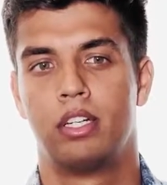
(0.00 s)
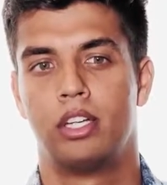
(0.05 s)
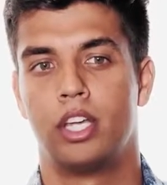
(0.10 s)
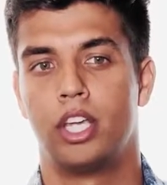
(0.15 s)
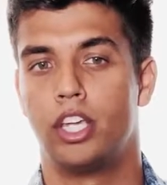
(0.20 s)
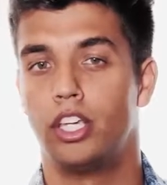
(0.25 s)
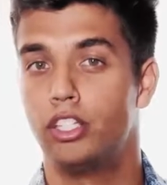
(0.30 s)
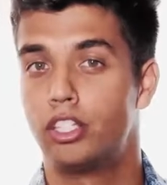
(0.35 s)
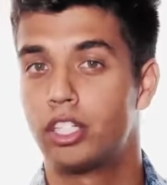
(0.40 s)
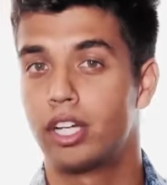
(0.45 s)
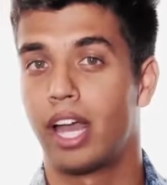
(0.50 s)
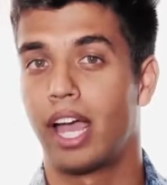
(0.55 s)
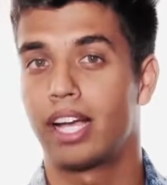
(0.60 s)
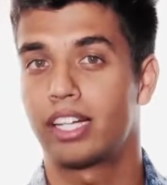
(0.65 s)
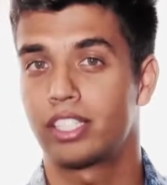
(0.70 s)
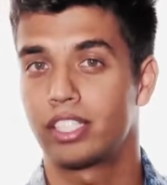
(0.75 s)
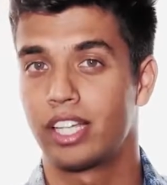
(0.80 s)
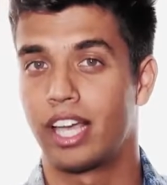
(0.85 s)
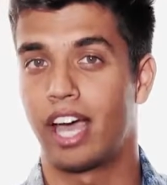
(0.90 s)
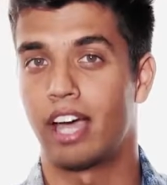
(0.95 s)
You should
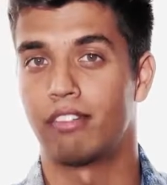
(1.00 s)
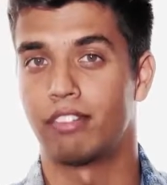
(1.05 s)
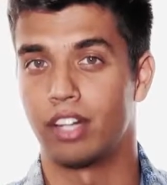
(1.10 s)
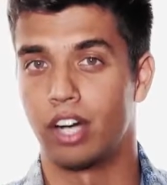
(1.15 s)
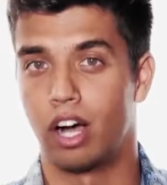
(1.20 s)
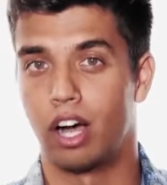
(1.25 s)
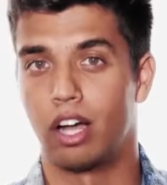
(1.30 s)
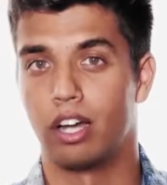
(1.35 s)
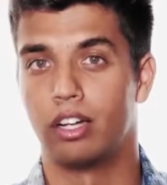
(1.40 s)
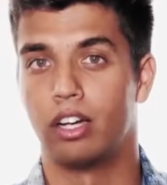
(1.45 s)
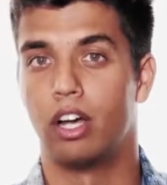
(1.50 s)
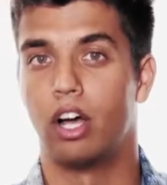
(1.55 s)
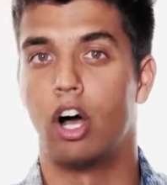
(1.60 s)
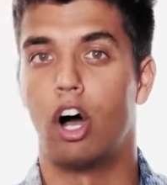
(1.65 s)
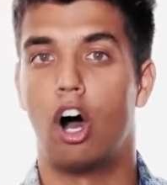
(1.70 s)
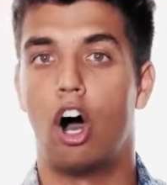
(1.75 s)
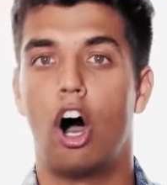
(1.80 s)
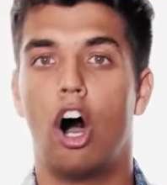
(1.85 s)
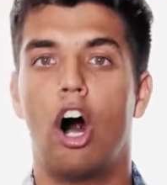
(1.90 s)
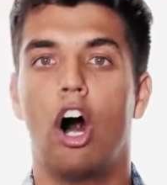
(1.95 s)
actually have it on
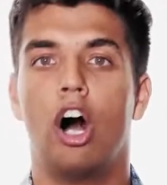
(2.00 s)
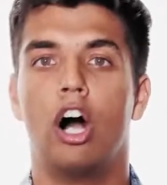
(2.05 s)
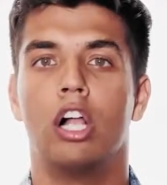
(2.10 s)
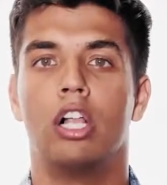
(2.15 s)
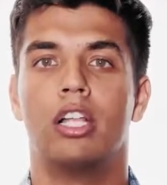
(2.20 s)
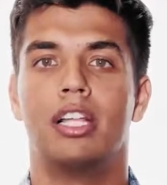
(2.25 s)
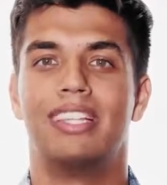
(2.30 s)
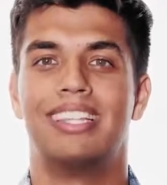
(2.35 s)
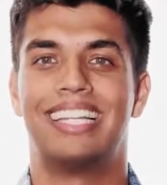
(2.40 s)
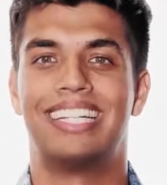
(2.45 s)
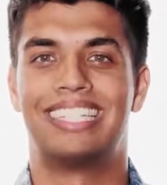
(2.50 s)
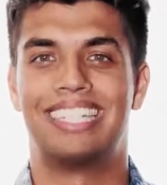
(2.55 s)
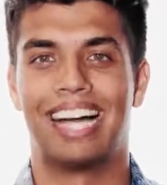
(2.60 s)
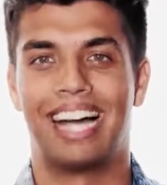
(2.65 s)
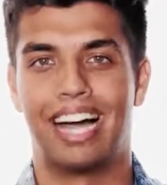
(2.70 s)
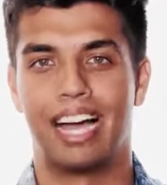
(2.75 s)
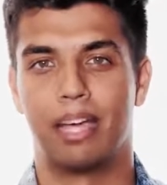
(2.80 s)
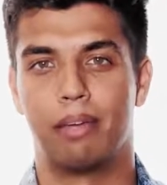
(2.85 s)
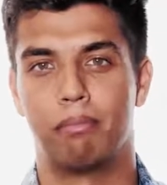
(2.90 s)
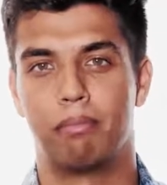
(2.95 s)
all the
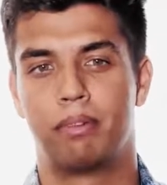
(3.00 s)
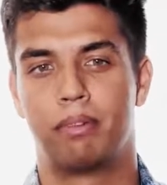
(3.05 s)
time.